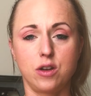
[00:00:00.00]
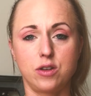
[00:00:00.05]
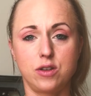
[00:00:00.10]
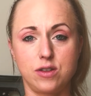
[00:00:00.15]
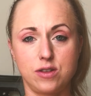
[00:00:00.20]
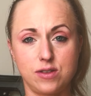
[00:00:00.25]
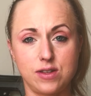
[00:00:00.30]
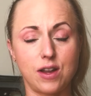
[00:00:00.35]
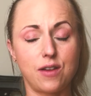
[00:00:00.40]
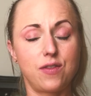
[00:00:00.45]

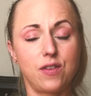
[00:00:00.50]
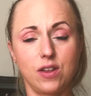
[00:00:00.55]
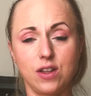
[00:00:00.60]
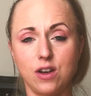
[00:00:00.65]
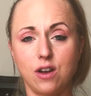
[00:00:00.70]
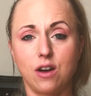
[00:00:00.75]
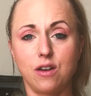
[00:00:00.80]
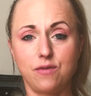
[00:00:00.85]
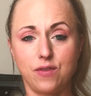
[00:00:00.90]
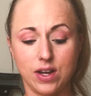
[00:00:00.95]
Just definitely
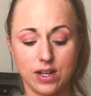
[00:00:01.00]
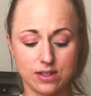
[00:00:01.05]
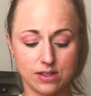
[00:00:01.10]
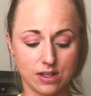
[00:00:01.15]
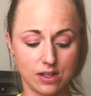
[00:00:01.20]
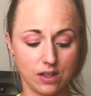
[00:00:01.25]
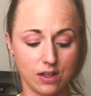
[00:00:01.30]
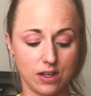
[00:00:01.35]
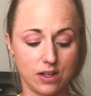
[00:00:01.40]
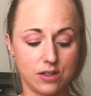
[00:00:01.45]
not
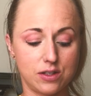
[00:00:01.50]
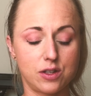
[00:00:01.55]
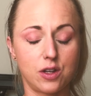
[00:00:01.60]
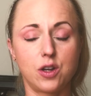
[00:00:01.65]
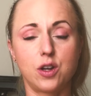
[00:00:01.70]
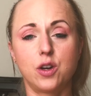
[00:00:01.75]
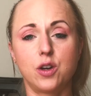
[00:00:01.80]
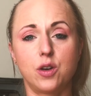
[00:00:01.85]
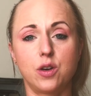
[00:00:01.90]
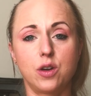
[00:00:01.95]
vascular.
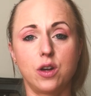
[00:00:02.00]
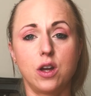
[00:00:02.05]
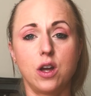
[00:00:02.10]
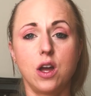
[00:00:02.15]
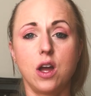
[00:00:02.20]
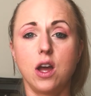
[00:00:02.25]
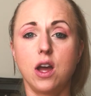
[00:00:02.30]
So